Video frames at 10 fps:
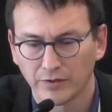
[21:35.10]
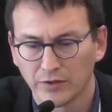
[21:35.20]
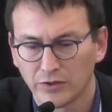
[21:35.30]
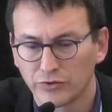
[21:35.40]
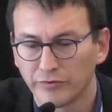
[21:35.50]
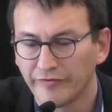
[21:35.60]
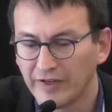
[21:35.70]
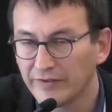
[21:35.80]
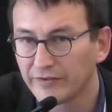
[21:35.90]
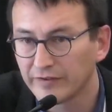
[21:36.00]
through
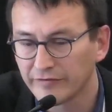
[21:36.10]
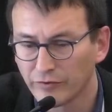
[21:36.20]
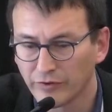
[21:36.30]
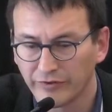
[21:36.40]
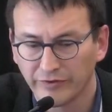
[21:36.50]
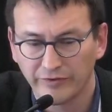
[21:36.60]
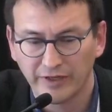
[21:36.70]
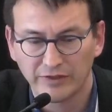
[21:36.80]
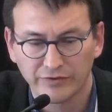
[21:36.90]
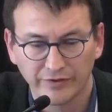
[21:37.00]
faces and voices they
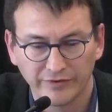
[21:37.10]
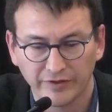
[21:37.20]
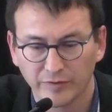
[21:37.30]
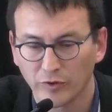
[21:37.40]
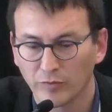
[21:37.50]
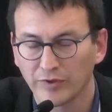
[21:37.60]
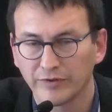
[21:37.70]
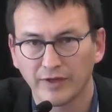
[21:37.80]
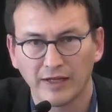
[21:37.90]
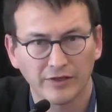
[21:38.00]
trust at the moment
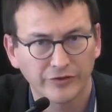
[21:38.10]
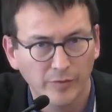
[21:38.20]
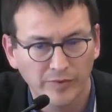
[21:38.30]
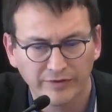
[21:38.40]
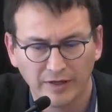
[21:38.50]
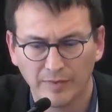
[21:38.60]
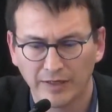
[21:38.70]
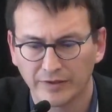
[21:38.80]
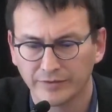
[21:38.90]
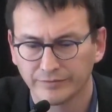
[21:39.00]
and the topics that
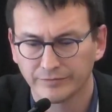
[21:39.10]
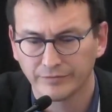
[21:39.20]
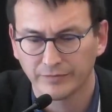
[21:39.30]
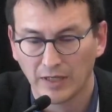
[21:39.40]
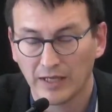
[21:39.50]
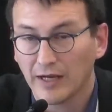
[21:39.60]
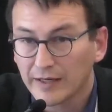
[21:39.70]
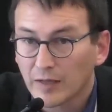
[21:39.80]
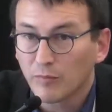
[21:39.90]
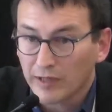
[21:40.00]
matter. AI can play